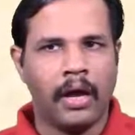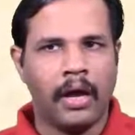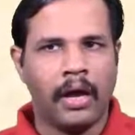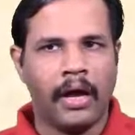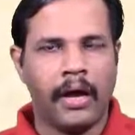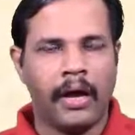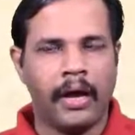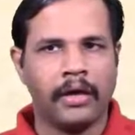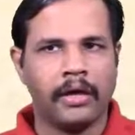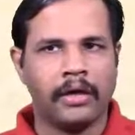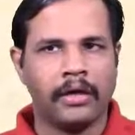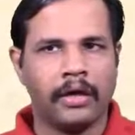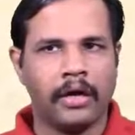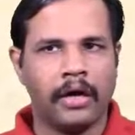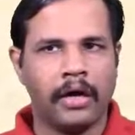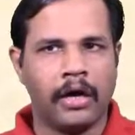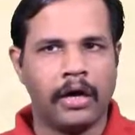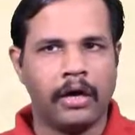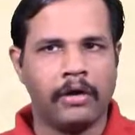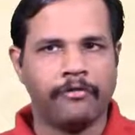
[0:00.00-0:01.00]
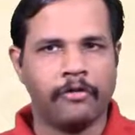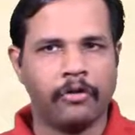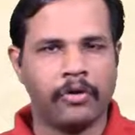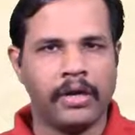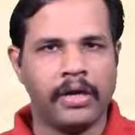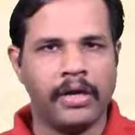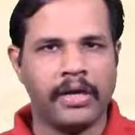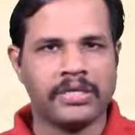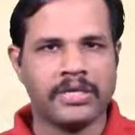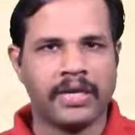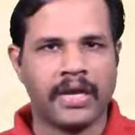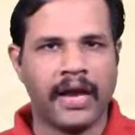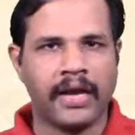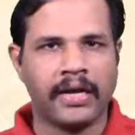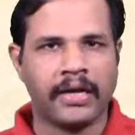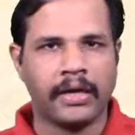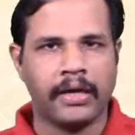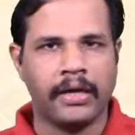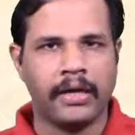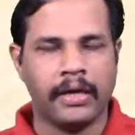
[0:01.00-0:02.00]
and for each
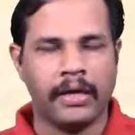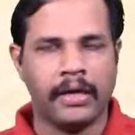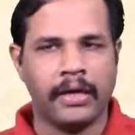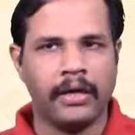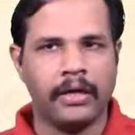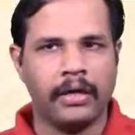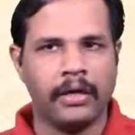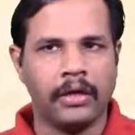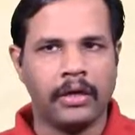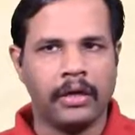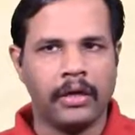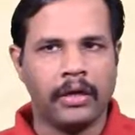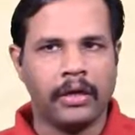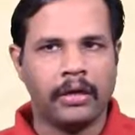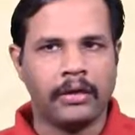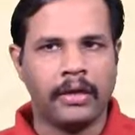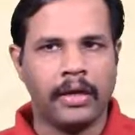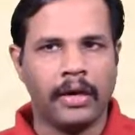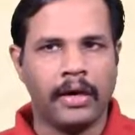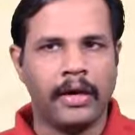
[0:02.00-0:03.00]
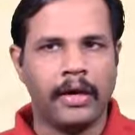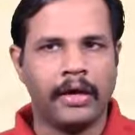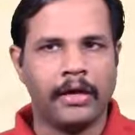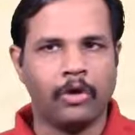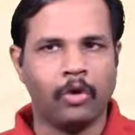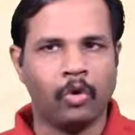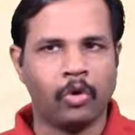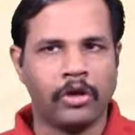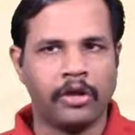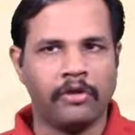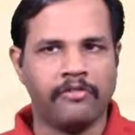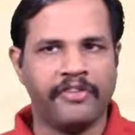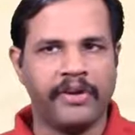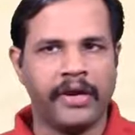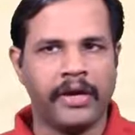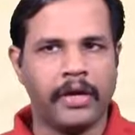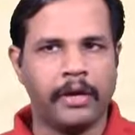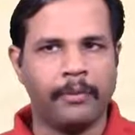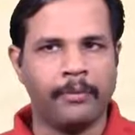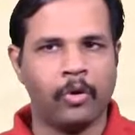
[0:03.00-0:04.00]
category the
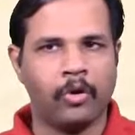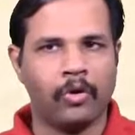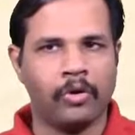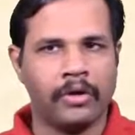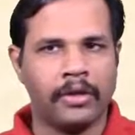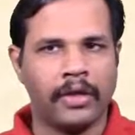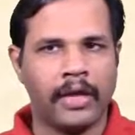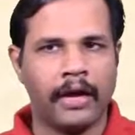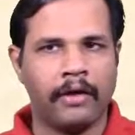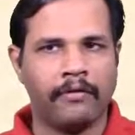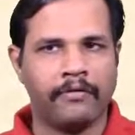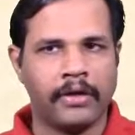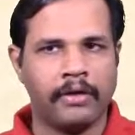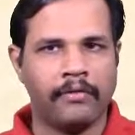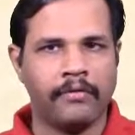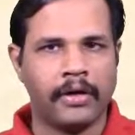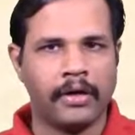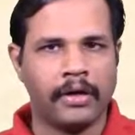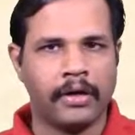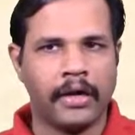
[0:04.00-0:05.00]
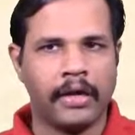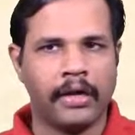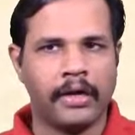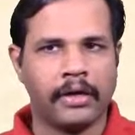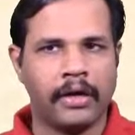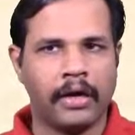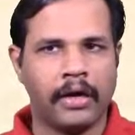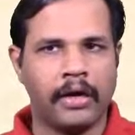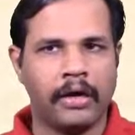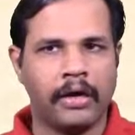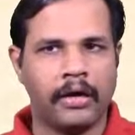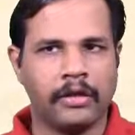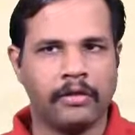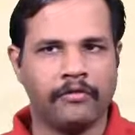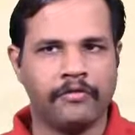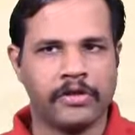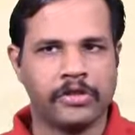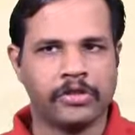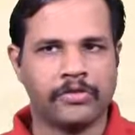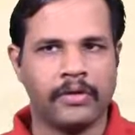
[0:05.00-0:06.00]
notified amount they have given, like the
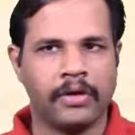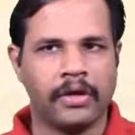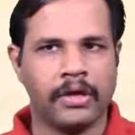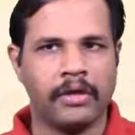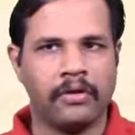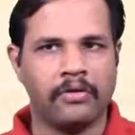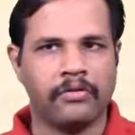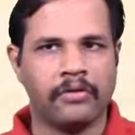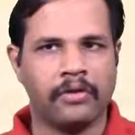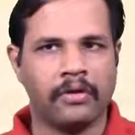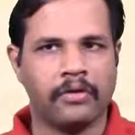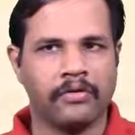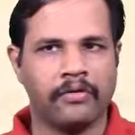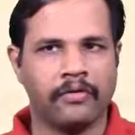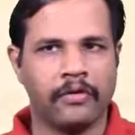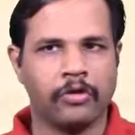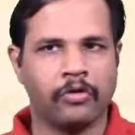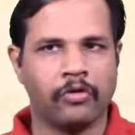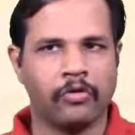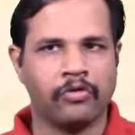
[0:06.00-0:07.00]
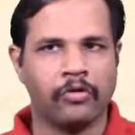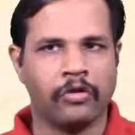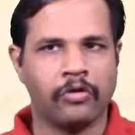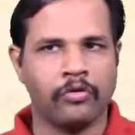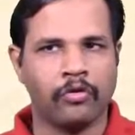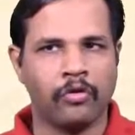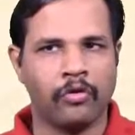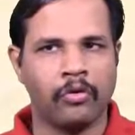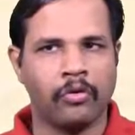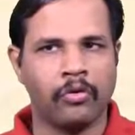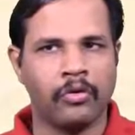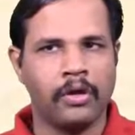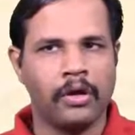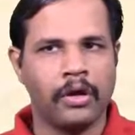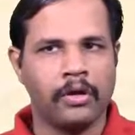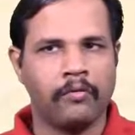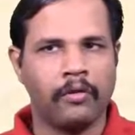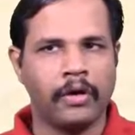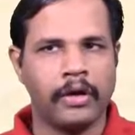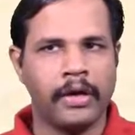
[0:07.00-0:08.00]
first one is 7,000 crore,
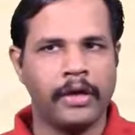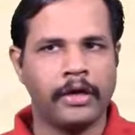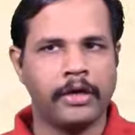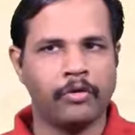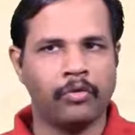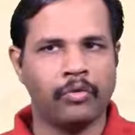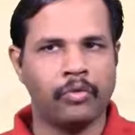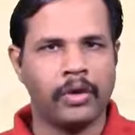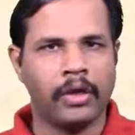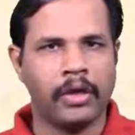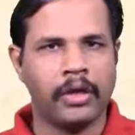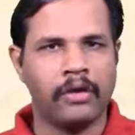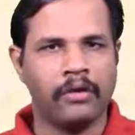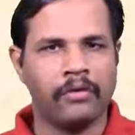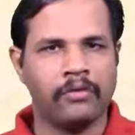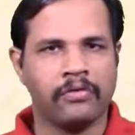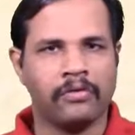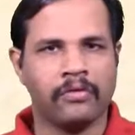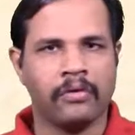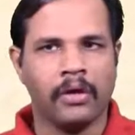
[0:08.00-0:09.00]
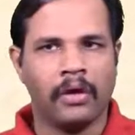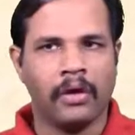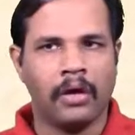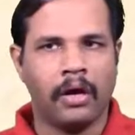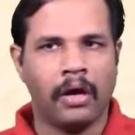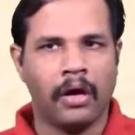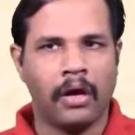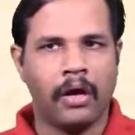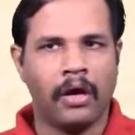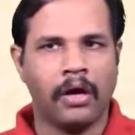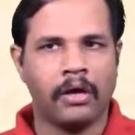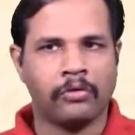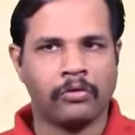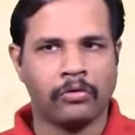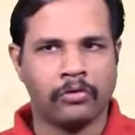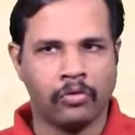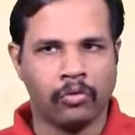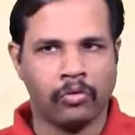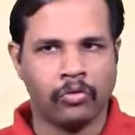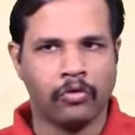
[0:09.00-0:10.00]
182 days
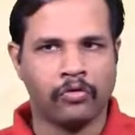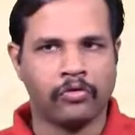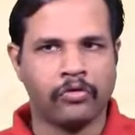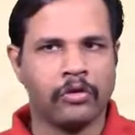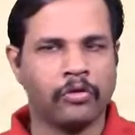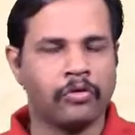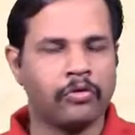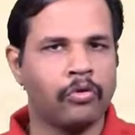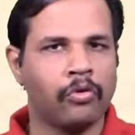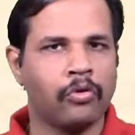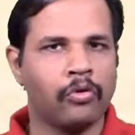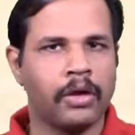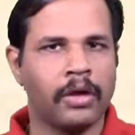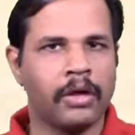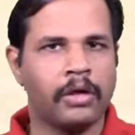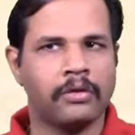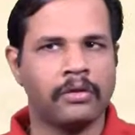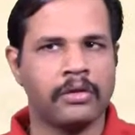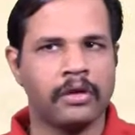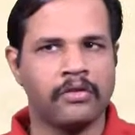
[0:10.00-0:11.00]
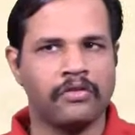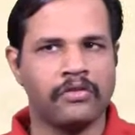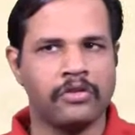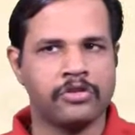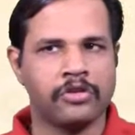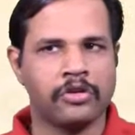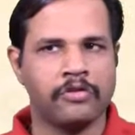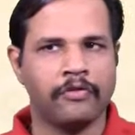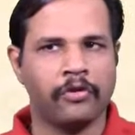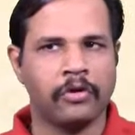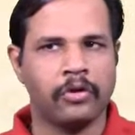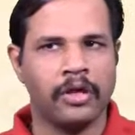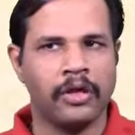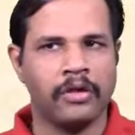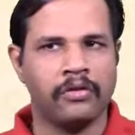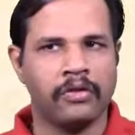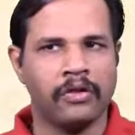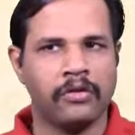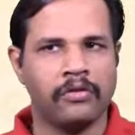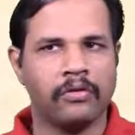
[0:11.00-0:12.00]
2,000 crore, and 364
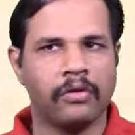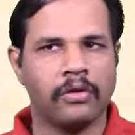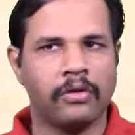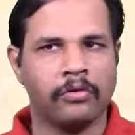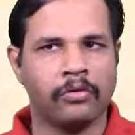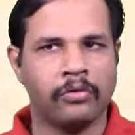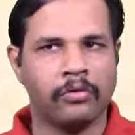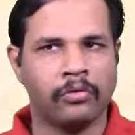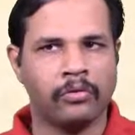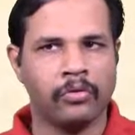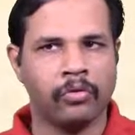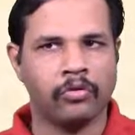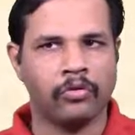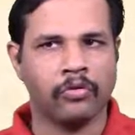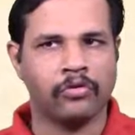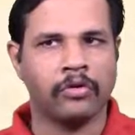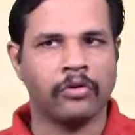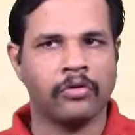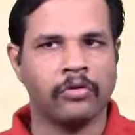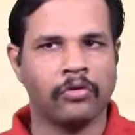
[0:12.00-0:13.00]
days is 2,000